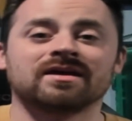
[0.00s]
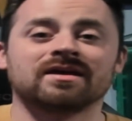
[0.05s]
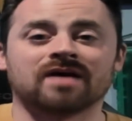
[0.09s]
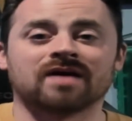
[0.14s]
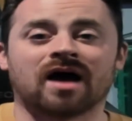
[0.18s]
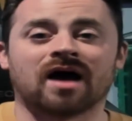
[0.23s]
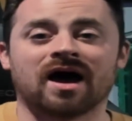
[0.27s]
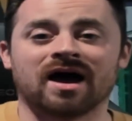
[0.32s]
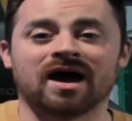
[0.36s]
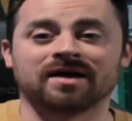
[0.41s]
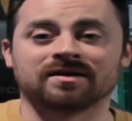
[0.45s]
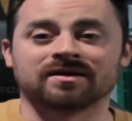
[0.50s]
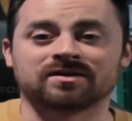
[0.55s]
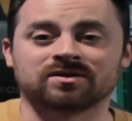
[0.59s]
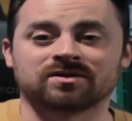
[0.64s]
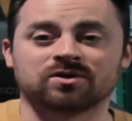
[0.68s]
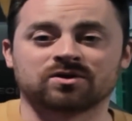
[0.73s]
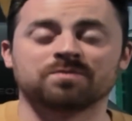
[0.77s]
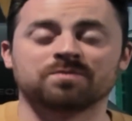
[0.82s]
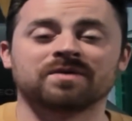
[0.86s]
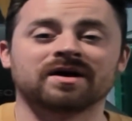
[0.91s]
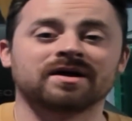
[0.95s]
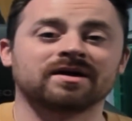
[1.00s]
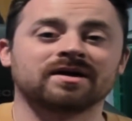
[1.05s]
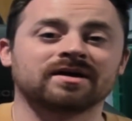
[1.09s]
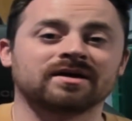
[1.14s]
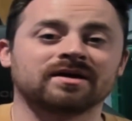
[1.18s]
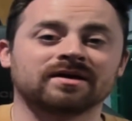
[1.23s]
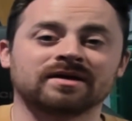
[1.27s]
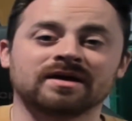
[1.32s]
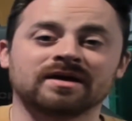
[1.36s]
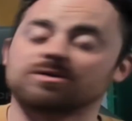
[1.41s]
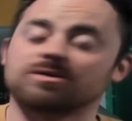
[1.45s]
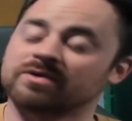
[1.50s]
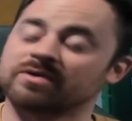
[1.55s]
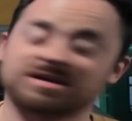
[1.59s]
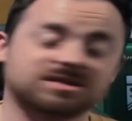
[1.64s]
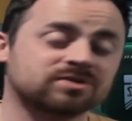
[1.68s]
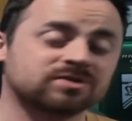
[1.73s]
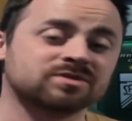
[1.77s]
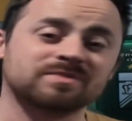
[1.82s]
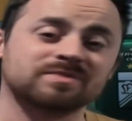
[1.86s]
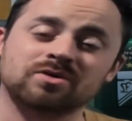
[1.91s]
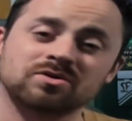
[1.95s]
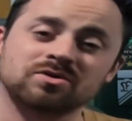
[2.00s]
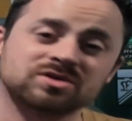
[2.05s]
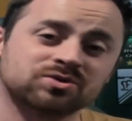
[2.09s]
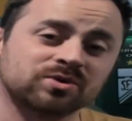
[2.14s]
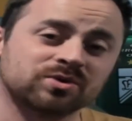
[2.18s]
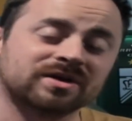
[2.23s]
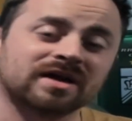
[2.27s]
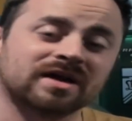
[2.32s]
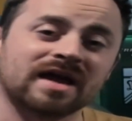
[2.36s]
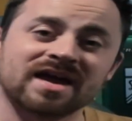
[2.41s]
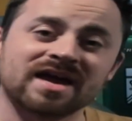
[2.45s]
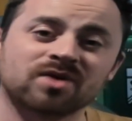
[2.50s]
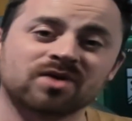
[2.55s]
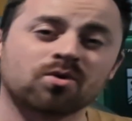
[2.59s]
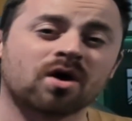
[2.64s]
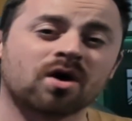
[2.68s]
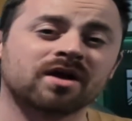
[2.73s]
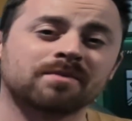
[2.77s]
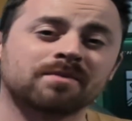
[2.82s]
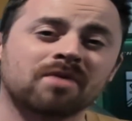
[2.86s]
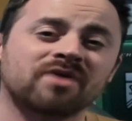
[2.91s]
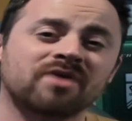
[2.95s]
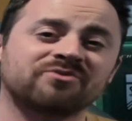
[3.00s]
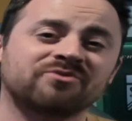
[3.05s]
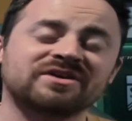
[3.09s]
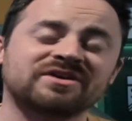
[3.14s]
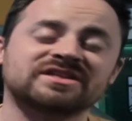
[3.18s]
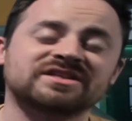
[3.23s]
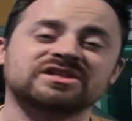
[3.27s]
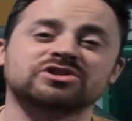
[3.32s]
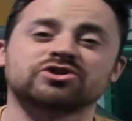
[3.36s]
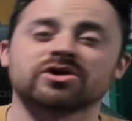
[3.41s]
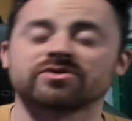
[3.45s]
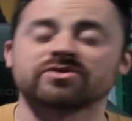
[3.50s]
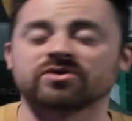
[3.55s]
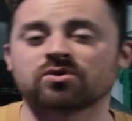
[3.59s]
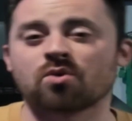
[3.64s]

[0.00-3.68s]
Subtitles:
Costa Rica and Guatemala face each other.